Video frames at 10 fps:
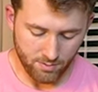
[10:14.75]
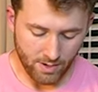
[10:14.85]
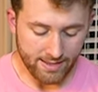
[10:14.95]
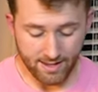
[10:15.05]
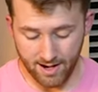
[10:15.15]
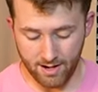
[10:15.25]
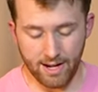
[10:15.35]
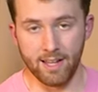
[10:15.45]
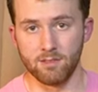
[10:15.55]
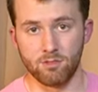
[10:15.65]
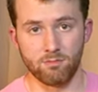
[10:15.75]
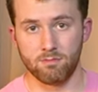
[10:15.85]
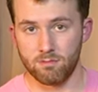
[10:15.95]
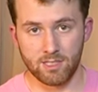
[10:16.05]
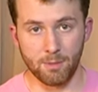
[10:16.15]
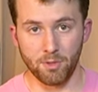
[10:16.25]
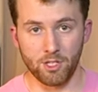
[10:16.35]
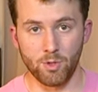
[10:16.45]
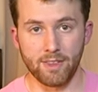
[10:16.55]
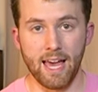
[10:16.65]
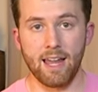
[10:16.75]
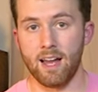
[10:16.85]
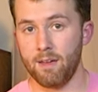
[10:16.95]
right there. And simply doing that,